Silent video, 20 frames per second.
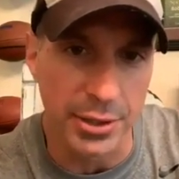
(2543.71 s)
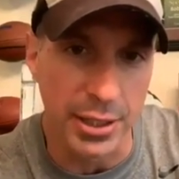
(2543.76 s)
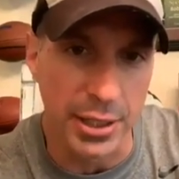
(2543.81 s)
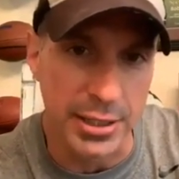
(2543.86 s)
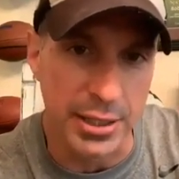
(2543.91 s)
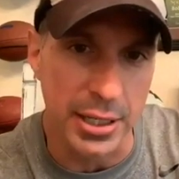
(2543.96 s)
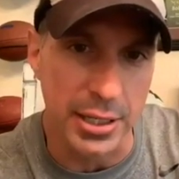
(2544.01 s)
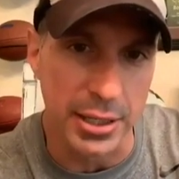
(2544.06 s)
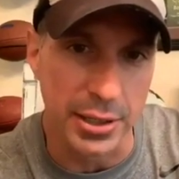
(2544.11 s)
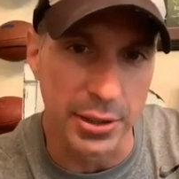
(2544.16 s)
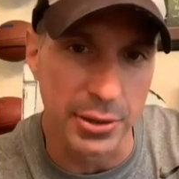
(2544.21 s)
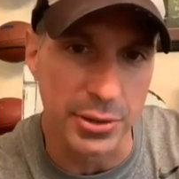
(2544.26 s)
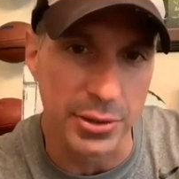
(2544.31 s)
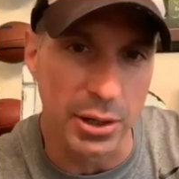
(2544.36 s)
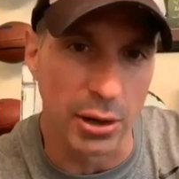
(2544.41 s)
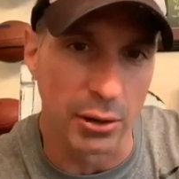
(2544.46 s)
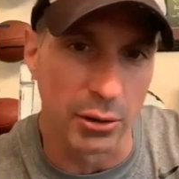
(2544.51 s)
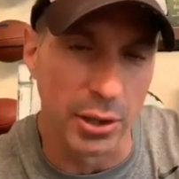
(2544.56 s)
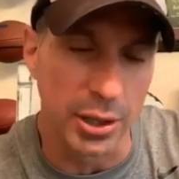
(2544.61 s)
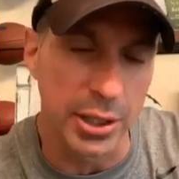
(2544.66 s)
He said, you
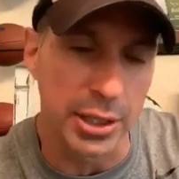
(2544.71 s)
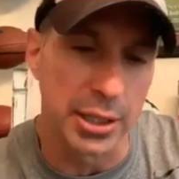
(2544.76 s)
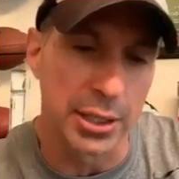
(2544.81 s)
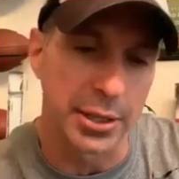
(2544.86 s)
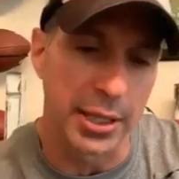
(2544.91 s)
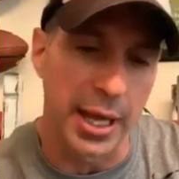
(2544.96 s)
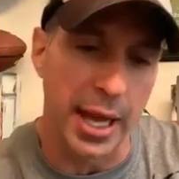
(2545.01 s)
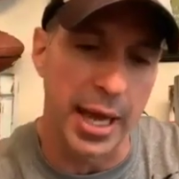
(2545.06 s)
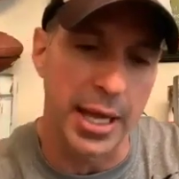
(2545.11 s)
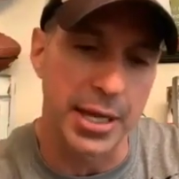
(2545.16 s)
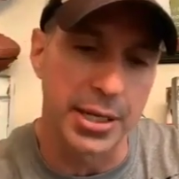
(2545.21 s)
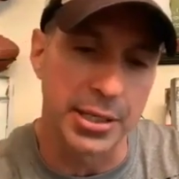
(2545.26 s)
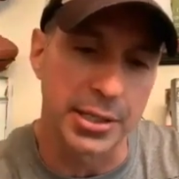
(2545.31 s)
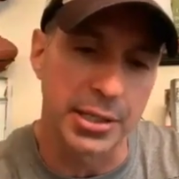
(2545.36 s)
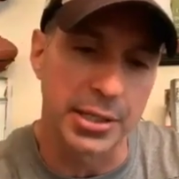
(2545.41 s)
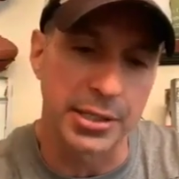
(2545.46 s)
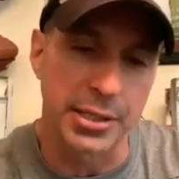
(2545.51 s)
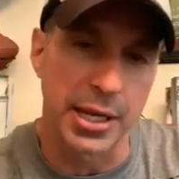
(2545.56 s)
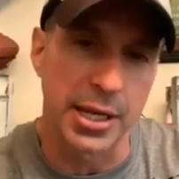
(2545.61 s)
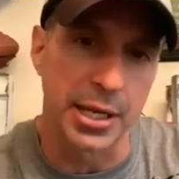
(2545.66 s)
start looking at the
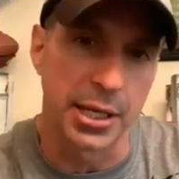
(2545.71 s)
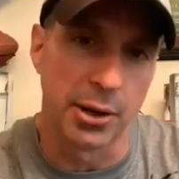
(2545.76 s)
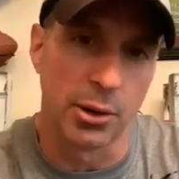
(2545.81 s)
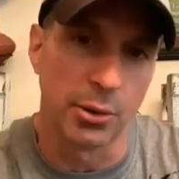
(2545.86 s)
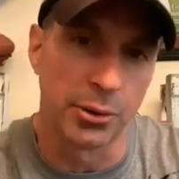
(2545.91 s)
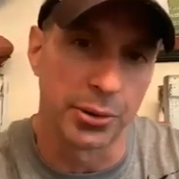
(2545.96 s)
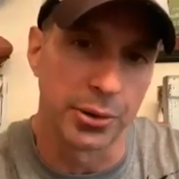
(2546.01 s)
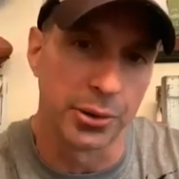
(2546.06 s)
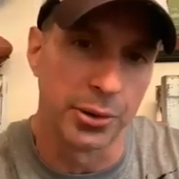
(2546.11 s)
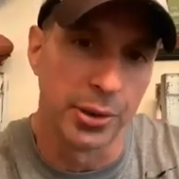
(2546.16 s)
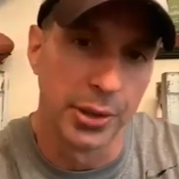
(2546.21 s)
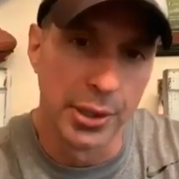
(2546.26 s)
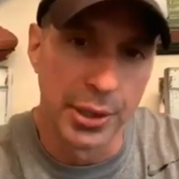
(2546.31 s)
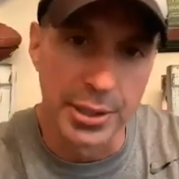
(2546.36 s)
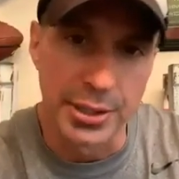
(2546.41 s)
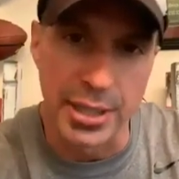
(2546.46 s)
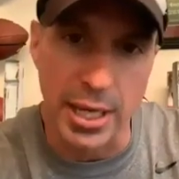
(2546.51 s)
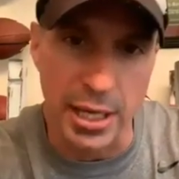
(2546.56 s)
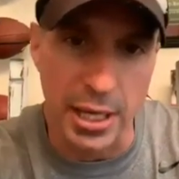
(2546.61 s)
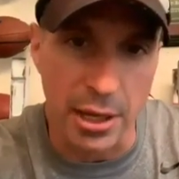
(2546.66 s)
ages as they get older,
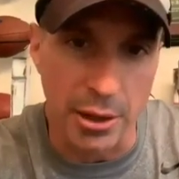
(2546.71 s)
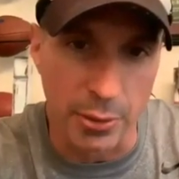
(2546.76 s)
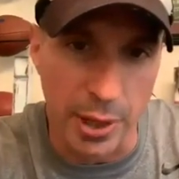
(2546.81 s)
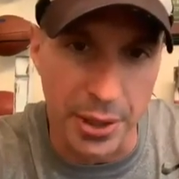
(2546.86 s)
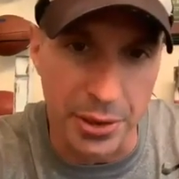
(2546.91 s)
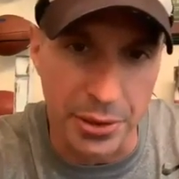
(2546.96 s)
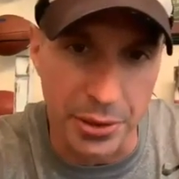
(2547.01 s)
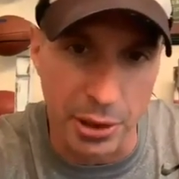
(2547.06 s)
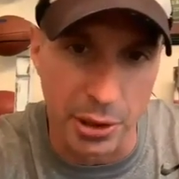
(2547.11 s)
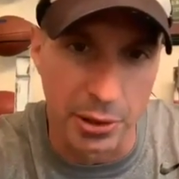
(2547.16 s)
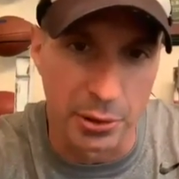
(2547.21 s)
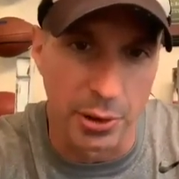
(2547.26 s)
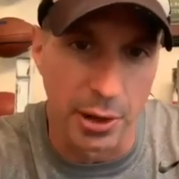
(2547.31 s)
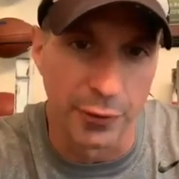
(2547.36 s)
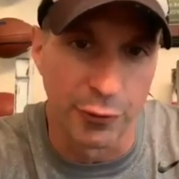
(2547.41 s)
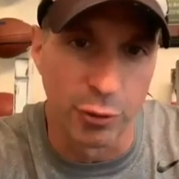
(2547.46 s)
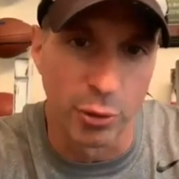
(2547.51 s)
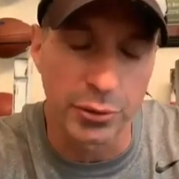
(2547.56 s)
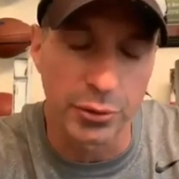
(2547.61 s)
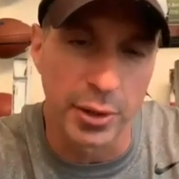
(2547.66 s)
second grade, third
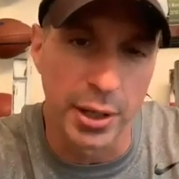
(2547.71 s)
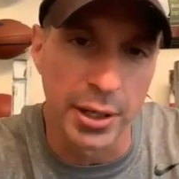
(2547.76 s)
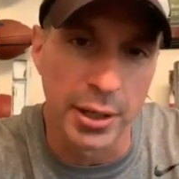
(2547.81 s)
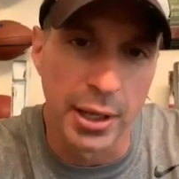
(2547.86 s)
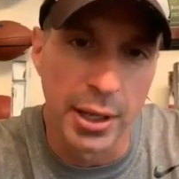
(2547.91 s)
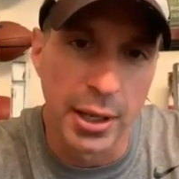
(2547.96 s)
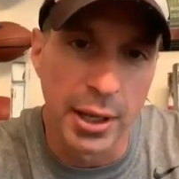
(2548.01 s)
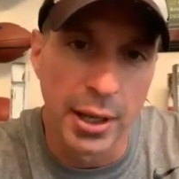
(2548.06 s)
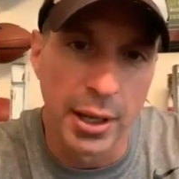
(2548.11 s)
grade, fourth grade,